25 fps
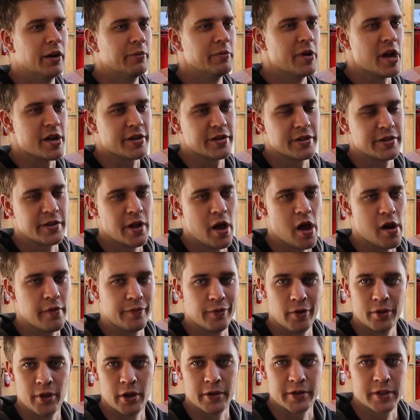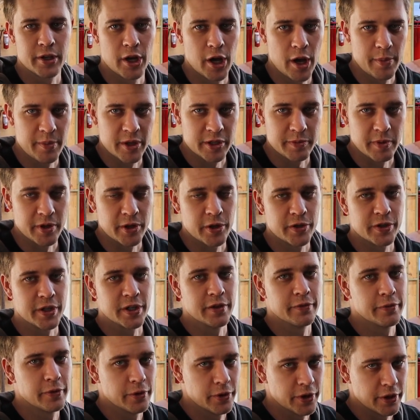Rex has known him for a long time. He's been using
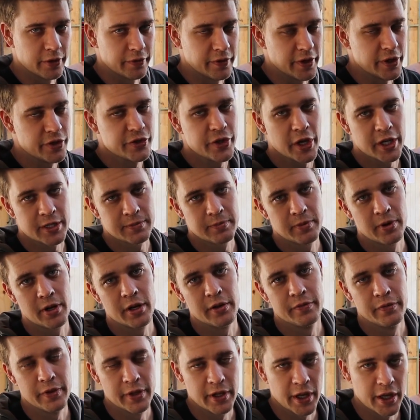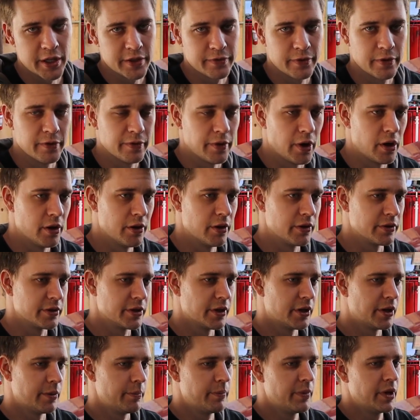him for a lot of his aspirated V8s for a very long
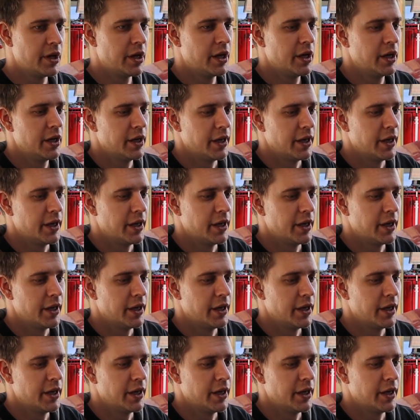time.